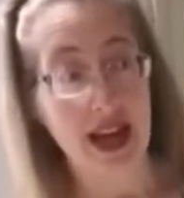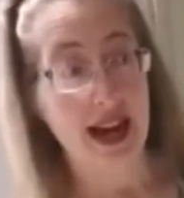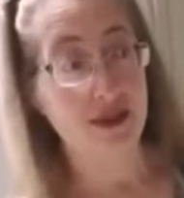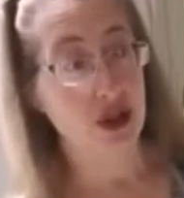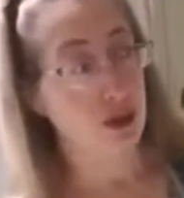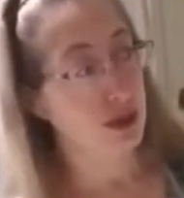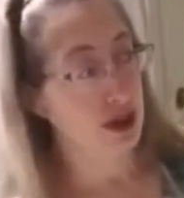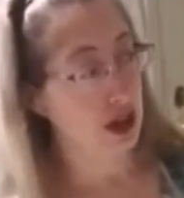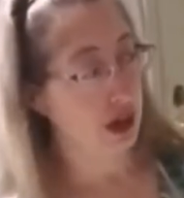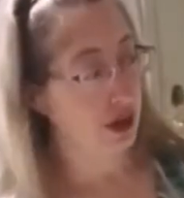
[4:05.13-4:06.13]
After you put
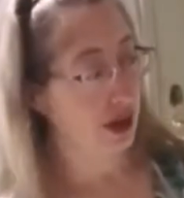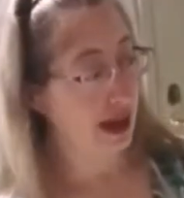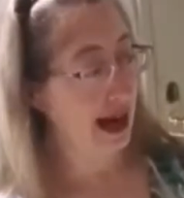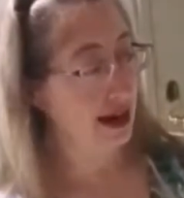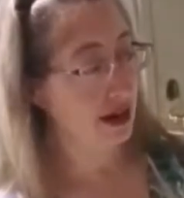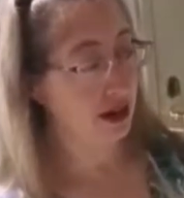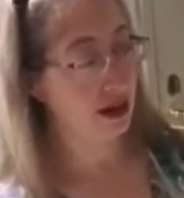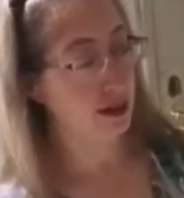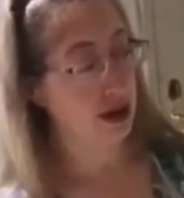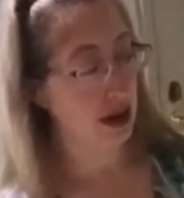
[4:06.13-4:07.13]
in 1/3 of that, you're
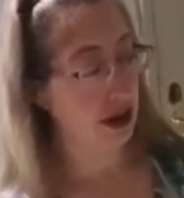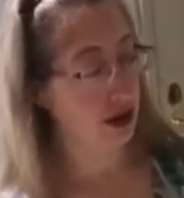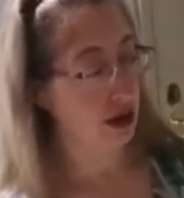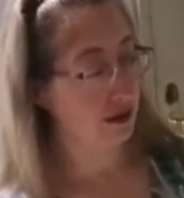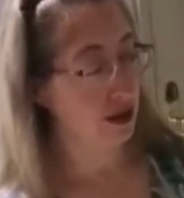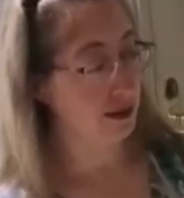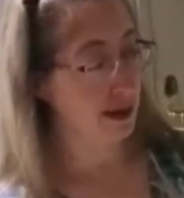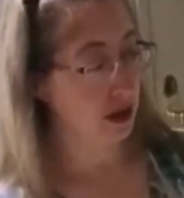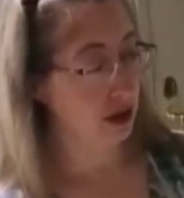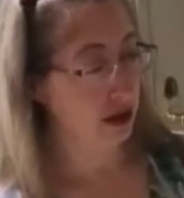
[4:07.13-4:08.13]
going to put in 1/3 of your
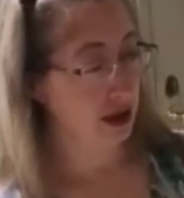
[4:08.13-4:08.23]
milk.